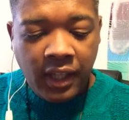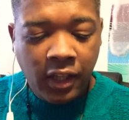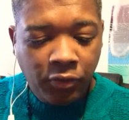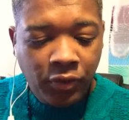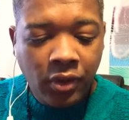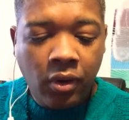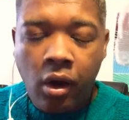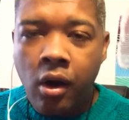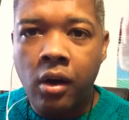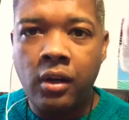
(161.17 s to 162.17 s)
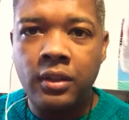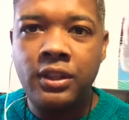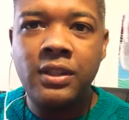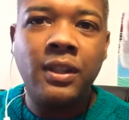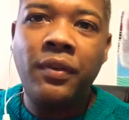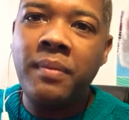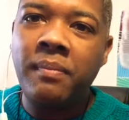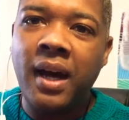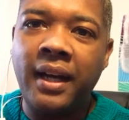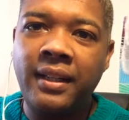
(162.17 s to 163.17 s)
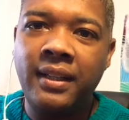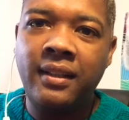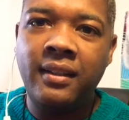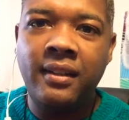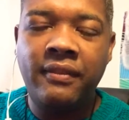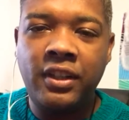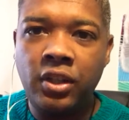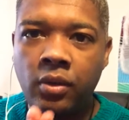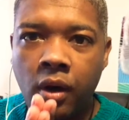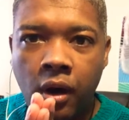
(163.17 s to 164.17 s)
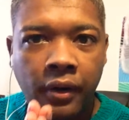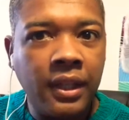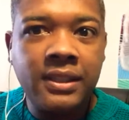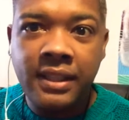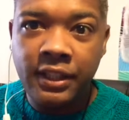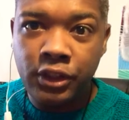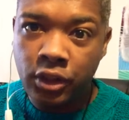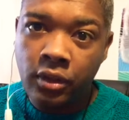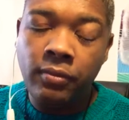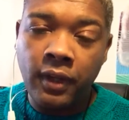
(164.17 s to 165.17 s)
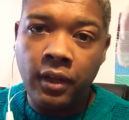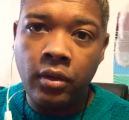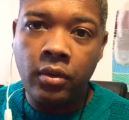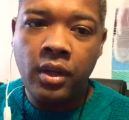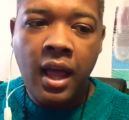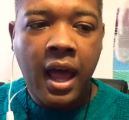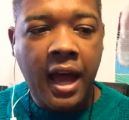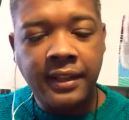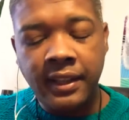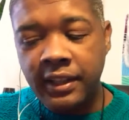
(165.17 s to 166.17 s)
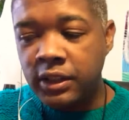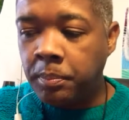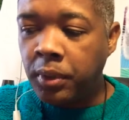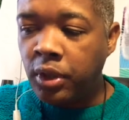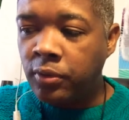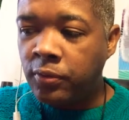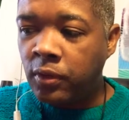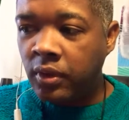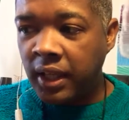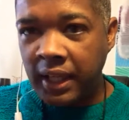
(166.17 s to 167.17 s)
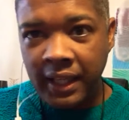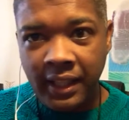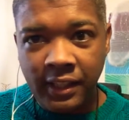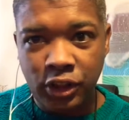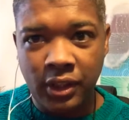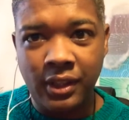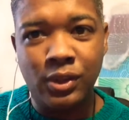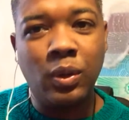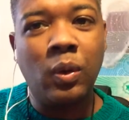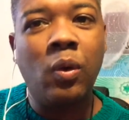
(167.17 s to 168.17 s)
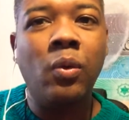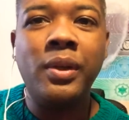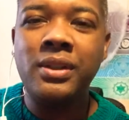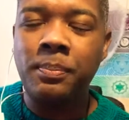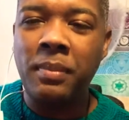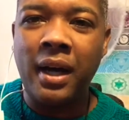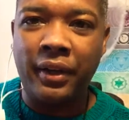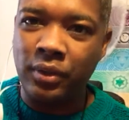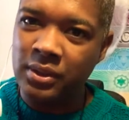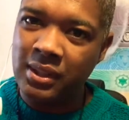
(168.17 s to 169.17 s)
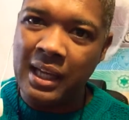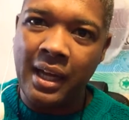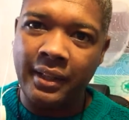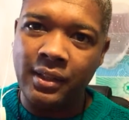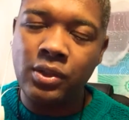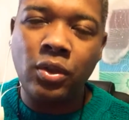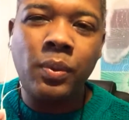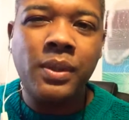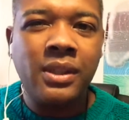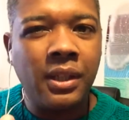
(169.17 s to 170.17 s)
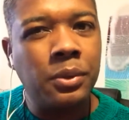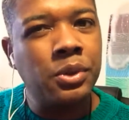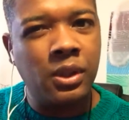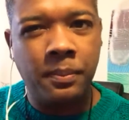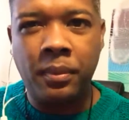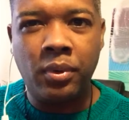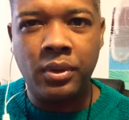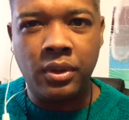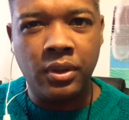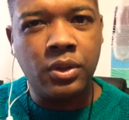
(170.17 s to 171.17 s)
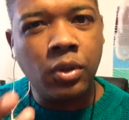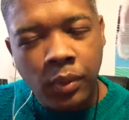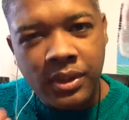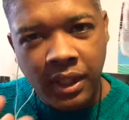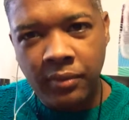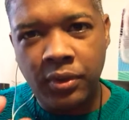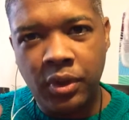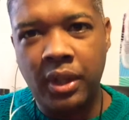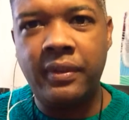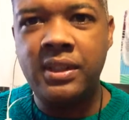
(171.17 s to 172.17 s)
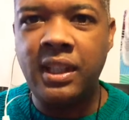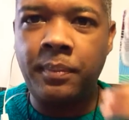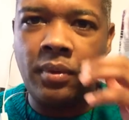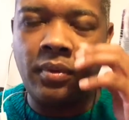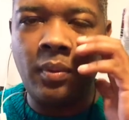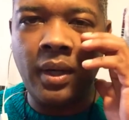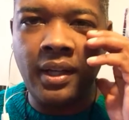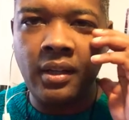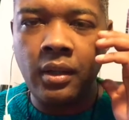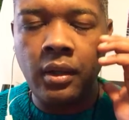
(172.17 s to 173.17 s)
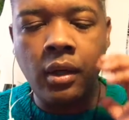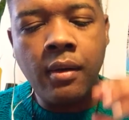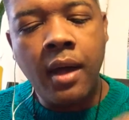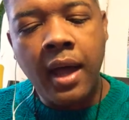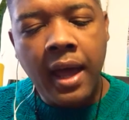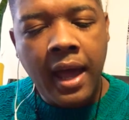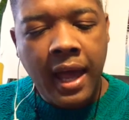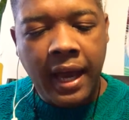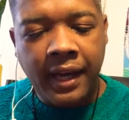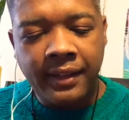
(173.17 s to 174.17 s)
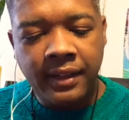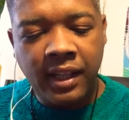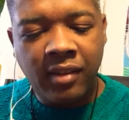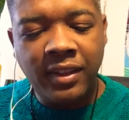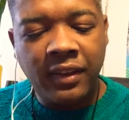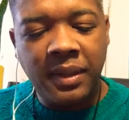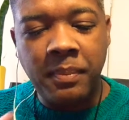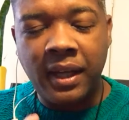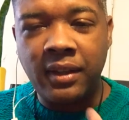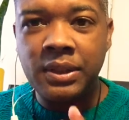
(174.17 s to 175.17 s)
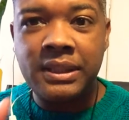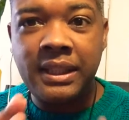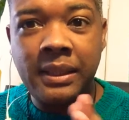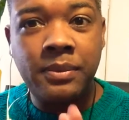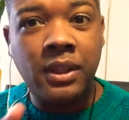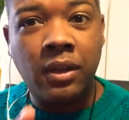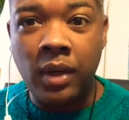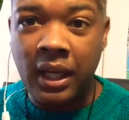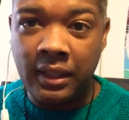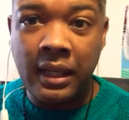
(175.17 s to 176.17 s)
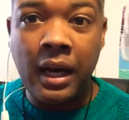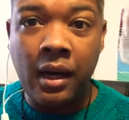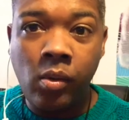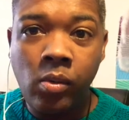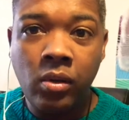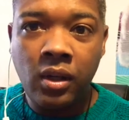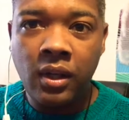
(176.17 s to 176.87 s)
if you are, just a reminder that you are an extension of flow, and that this beautiful energy is always by your side. It's always there to support you. It's always there for you every step of the way, you know. And even though it might not seem so right now,